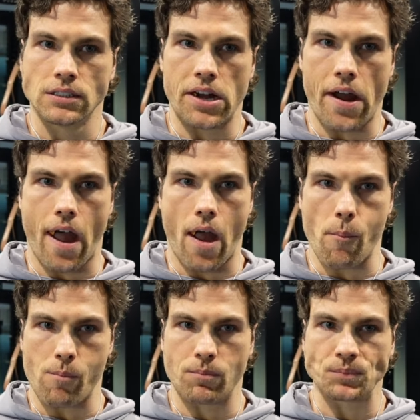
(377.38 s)

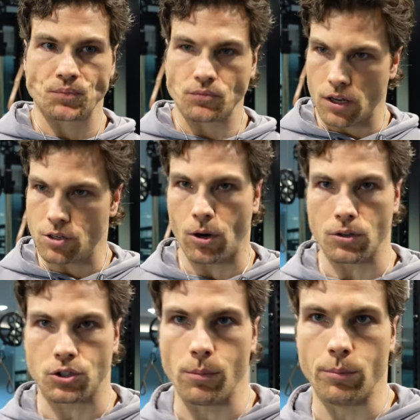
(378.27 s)
Tomorrow's
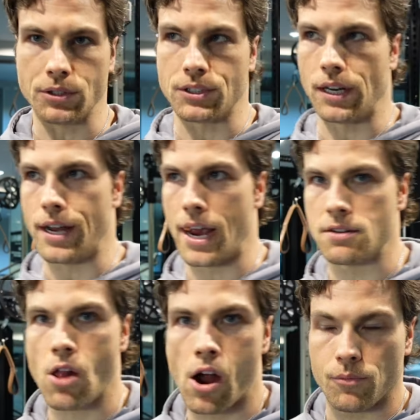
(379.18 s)
Super Bowl Sunday.
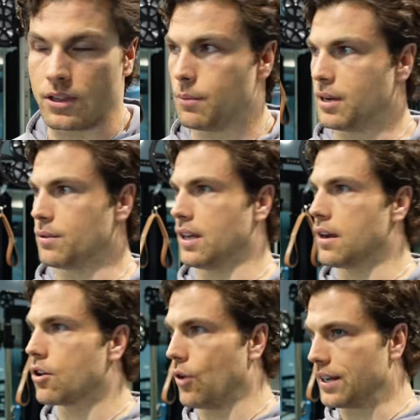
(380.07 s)
Hopefully I'll be able to
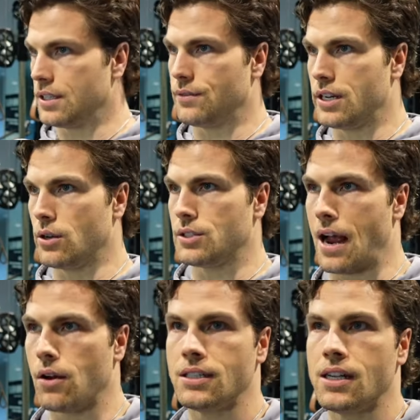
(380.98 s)
crank these videos
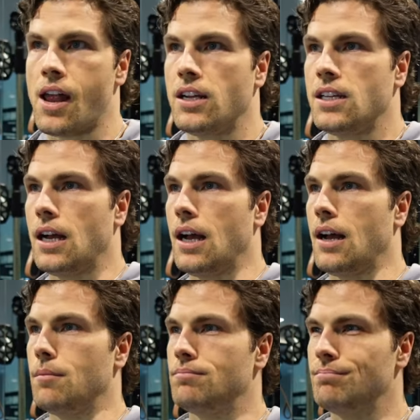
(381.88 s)
out
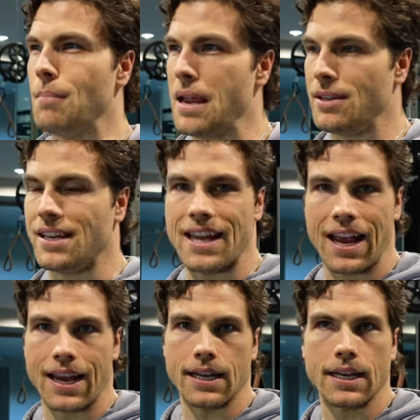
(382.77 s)
maybe a
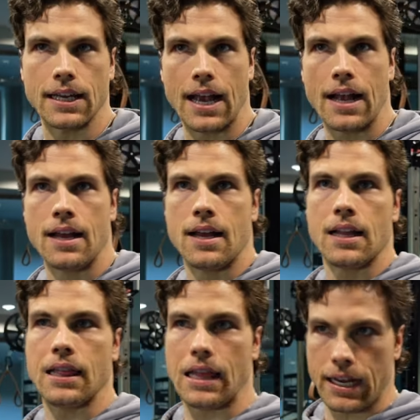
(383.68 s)
day
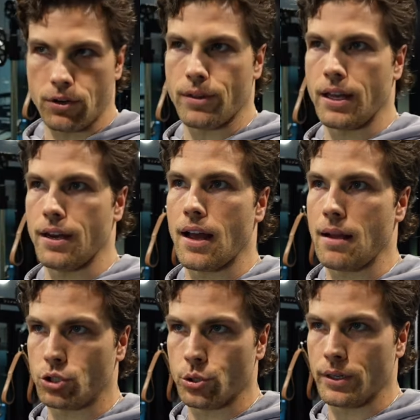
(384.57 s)
later than I'm
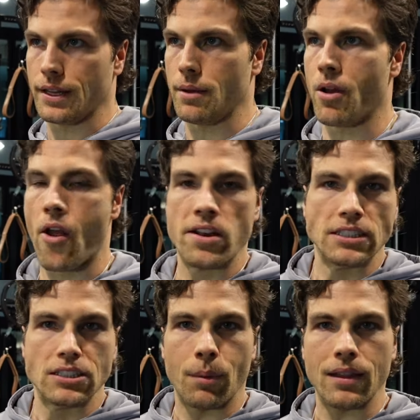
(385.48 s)
shooting them.
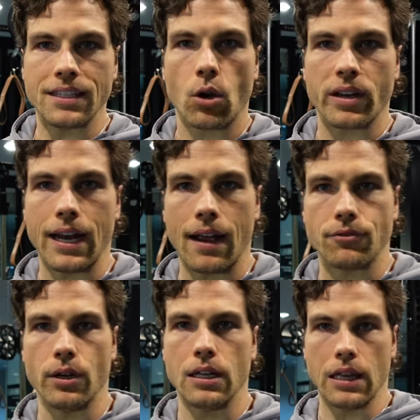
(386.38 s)
But let's go get
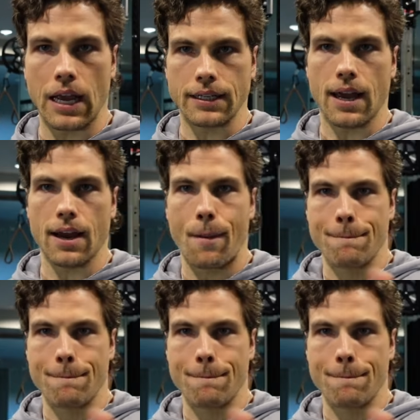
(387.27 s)
after it, leg day.